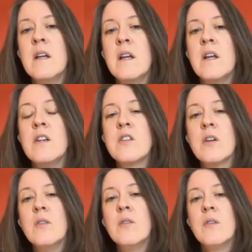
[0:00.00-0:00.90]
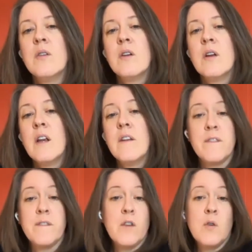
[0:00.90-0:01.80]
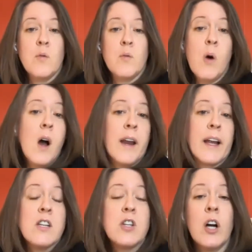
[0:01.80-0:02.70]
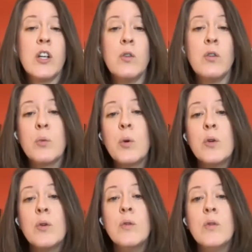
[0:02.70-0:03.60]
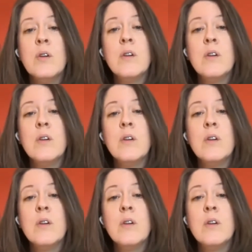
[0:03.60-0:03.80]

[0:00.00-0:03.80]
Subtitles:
So if you want, I can talk you through